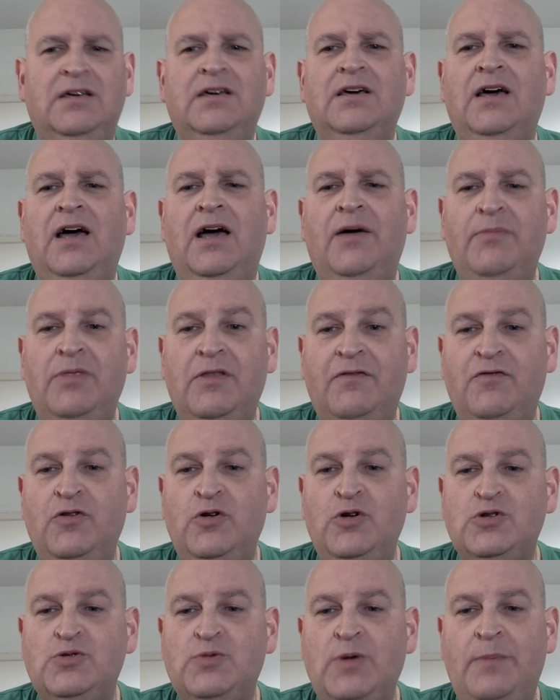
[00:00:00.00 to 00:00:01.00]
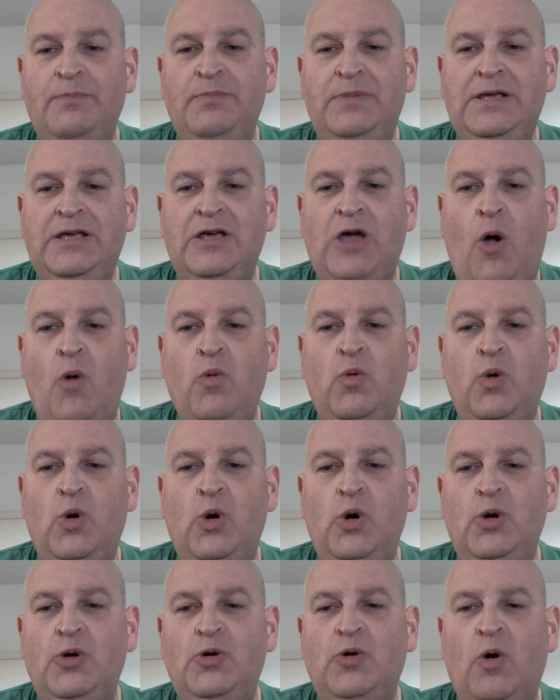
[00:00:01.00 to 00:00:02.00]
The first one being
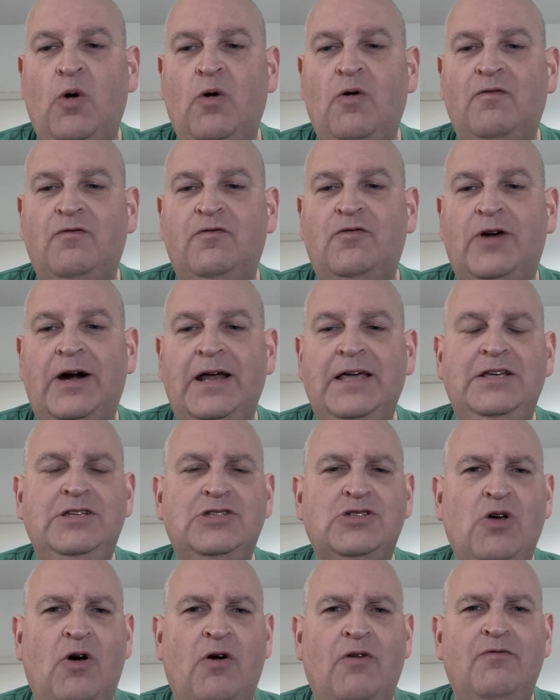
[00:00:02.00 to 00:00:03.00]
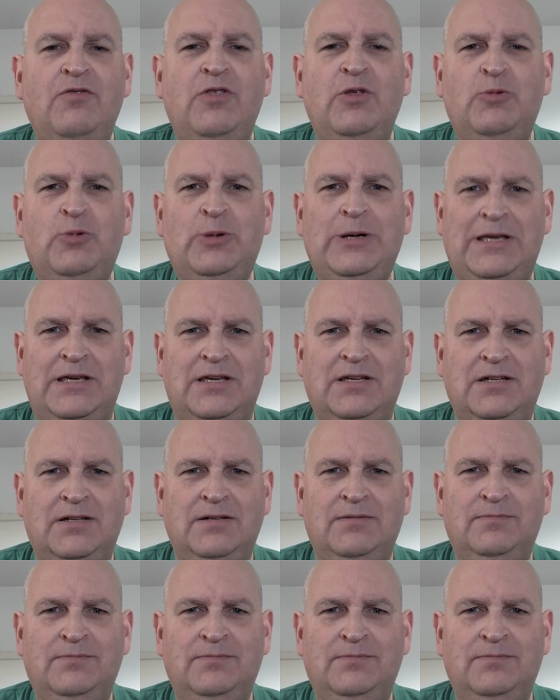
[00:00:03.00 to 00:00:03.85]
word or phrase of the week.